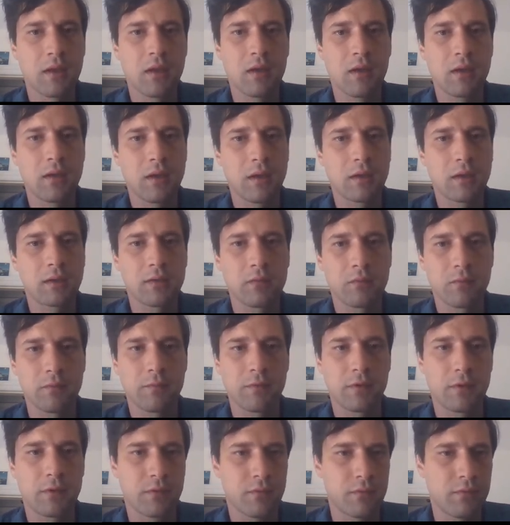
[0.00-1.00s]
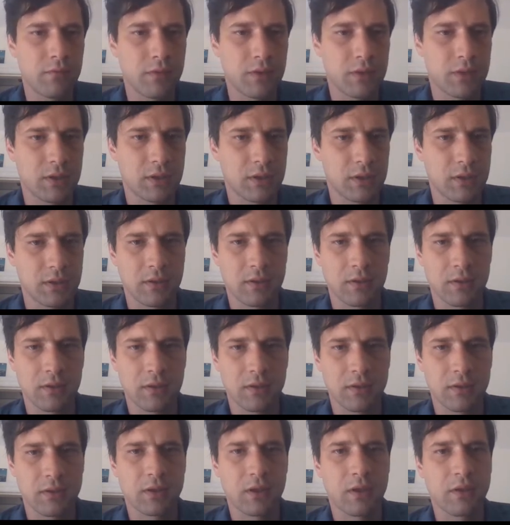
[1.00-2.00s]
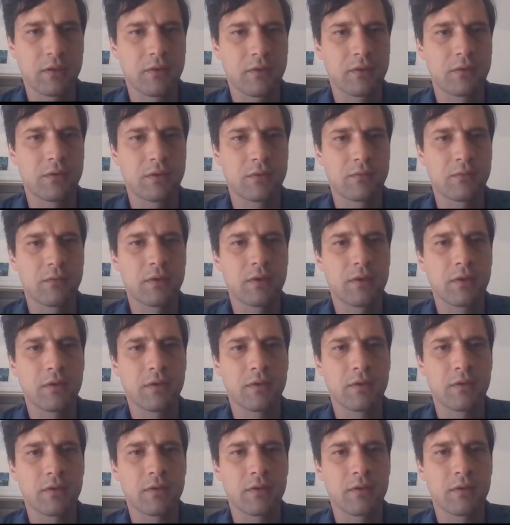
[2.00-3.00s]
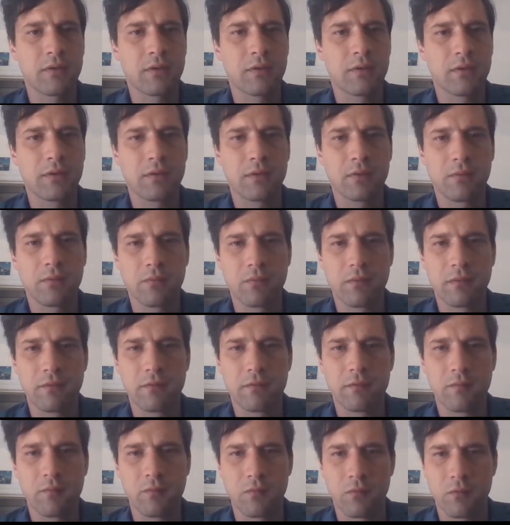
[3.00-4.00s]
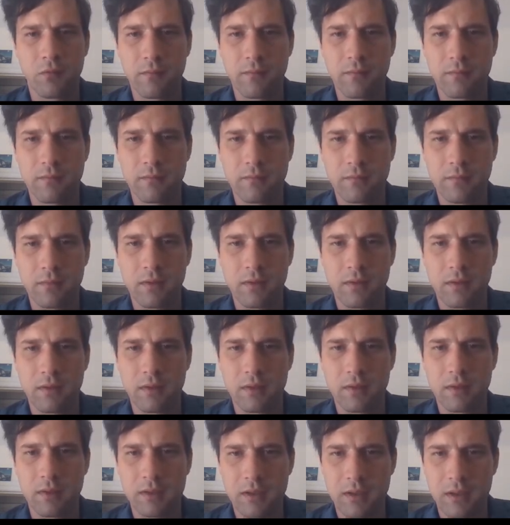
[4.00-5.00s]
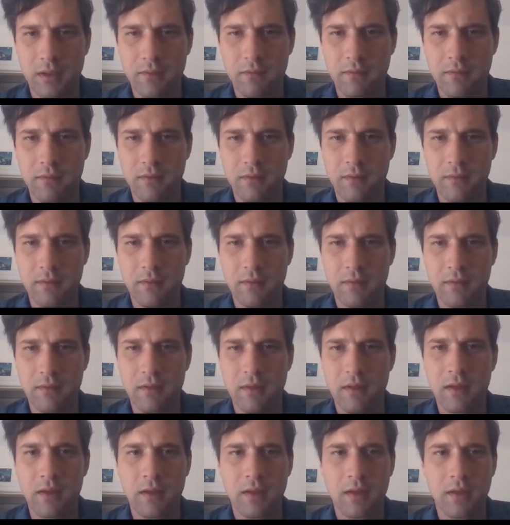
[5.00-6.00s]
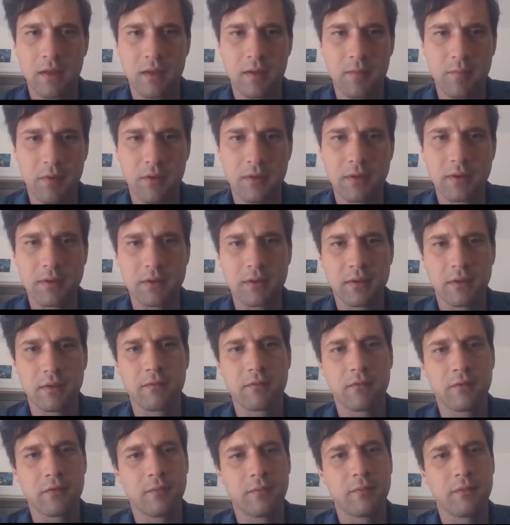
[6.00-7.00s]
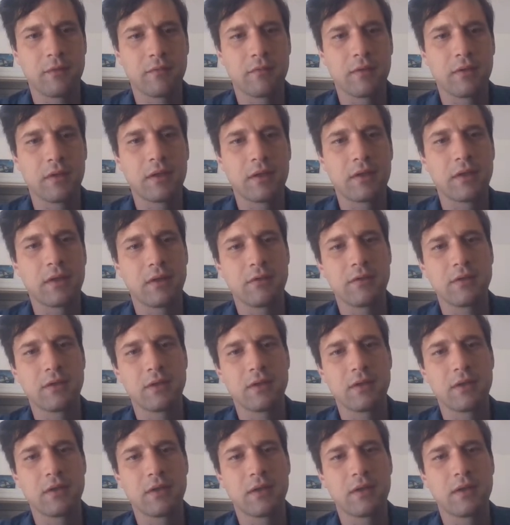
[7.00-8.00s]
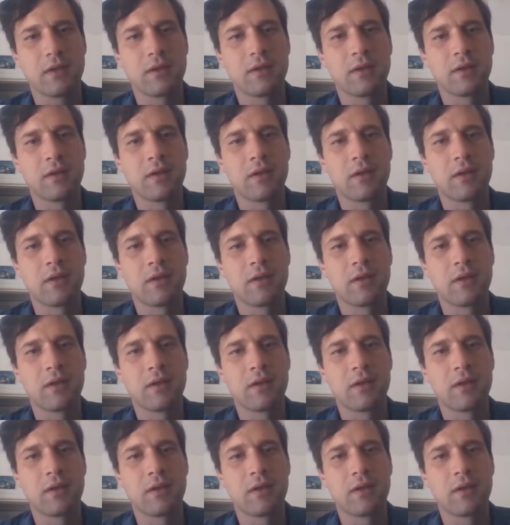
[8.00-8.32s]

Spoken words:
Unlike the woman, who is she? His childhood sweetheart? The one from Wilhelmshaven? The parents are informed of Lettau's intent.